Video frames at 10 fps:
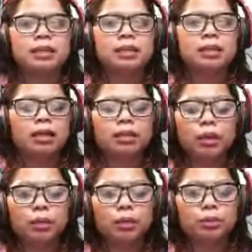
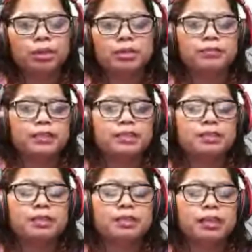load, even if it's
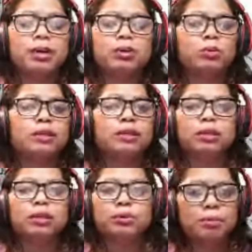like no matter what load
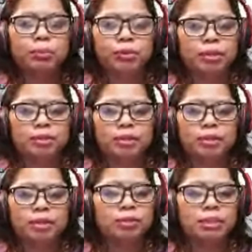they put in the
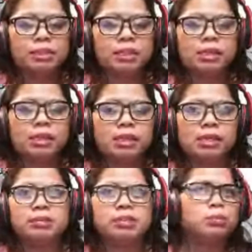unit,
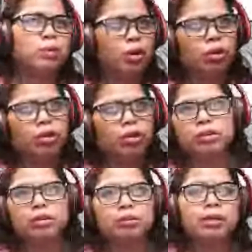small, medium,